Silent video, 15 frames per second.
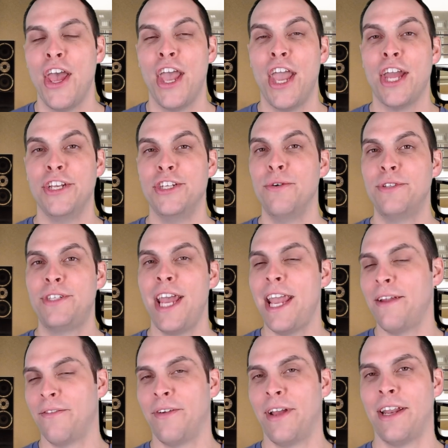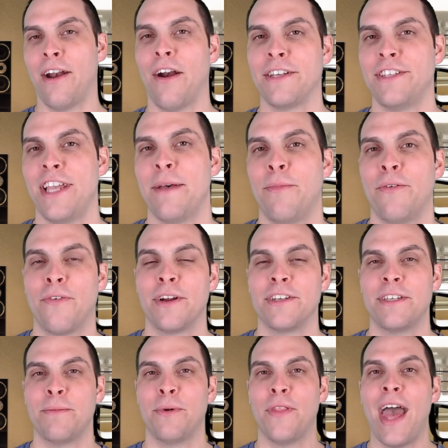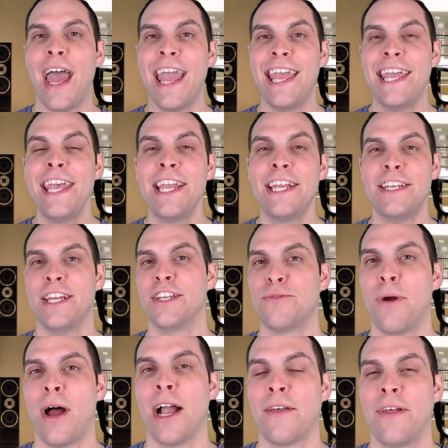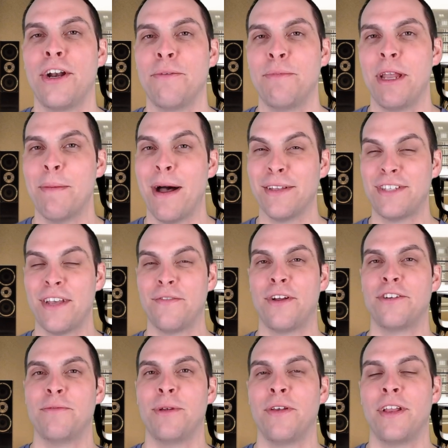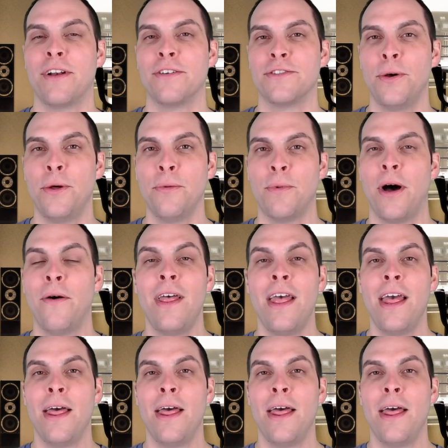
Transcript: and you date, in our example, for example, that igneous rock layer to be about 700 million years old, well,